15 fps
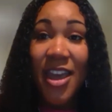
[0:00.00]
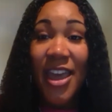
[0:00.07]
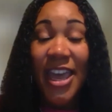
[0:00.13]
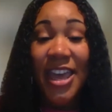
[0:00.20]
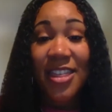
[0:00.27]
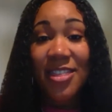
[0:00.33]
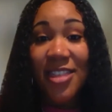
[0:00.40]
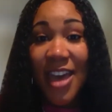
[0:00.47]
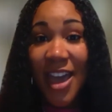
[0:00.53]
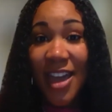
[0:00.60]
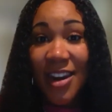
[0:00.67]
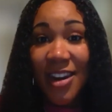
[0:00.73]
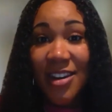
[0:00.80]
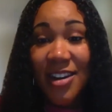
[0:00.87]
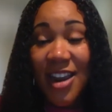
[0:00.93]
in
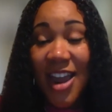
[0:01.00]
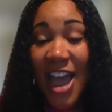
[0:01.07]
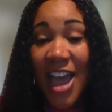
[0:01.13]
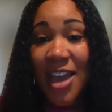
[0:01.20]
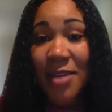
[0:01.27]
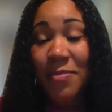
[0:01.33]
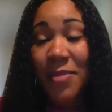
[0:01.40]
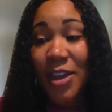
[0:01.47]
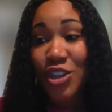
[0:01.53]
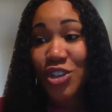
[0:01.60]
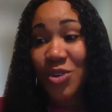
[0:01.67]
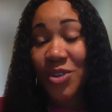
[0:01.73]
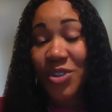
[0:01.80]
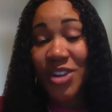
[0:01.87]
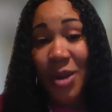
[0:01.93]
that I make
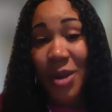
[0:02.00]
sure that I